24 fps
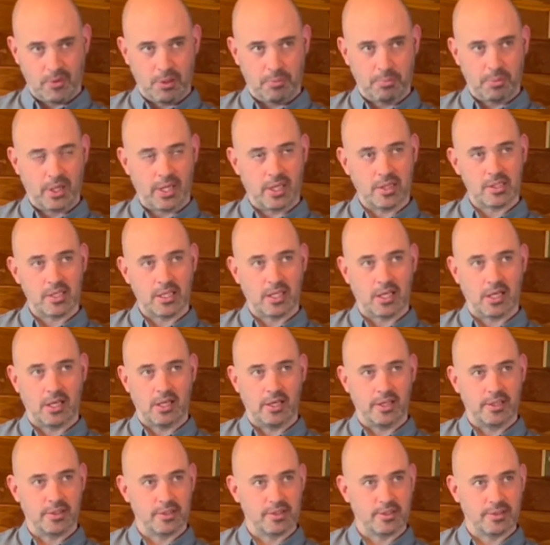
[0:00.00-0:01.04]
But actually,
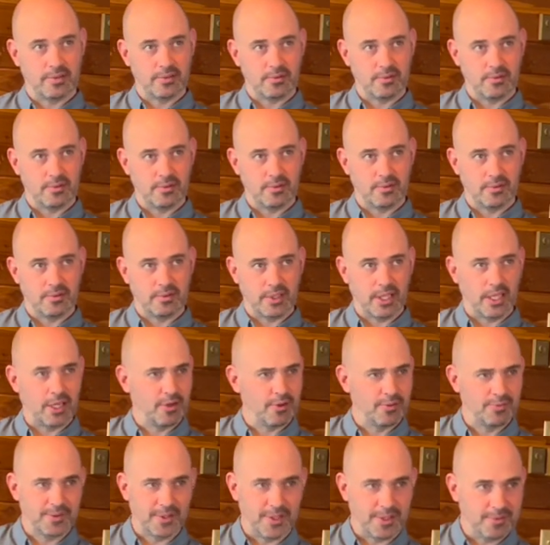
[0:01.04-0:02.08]
clients, they
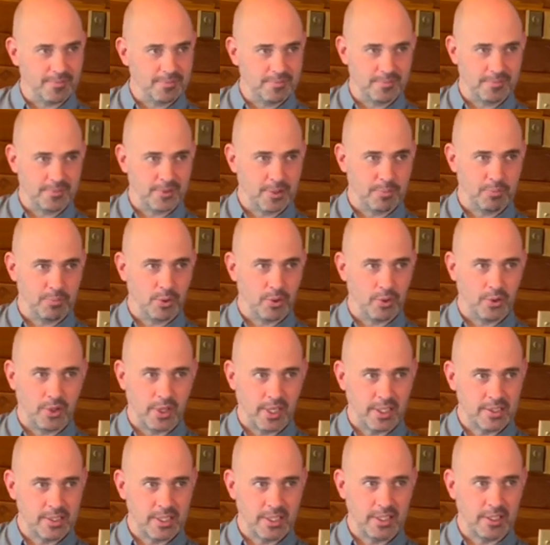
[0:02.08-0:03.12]
loved it. The more I
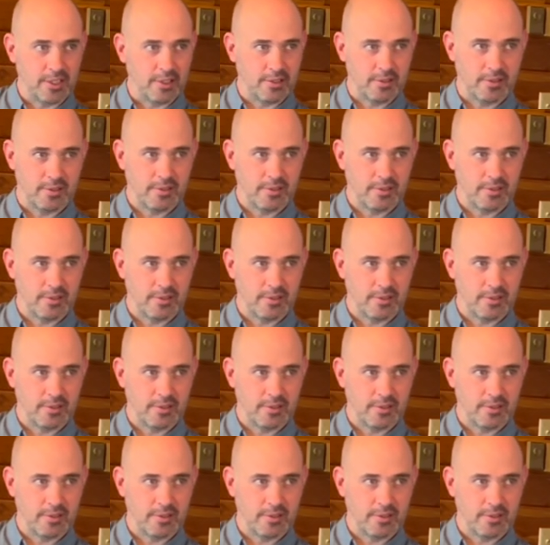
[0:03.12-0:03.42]
did it,